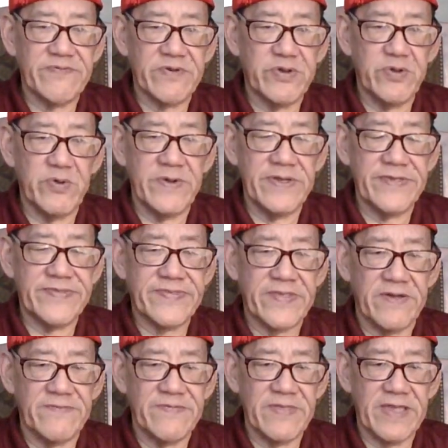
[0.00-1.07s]
for doing
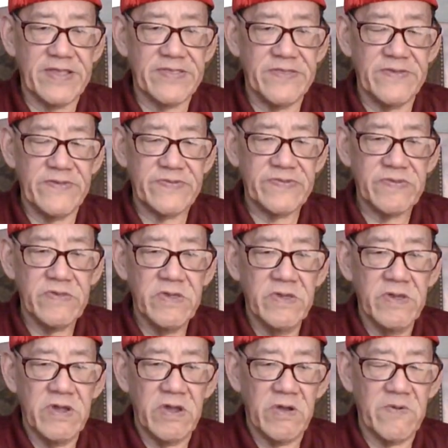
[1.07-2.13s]
stuff like this.
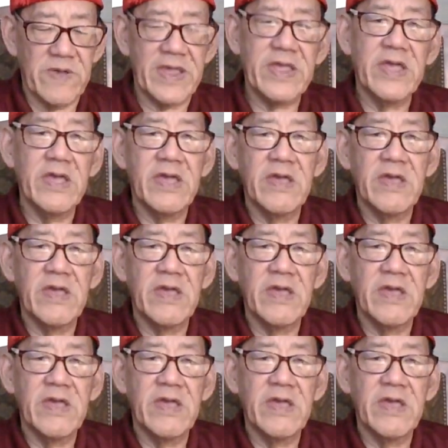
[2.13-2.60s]
All right?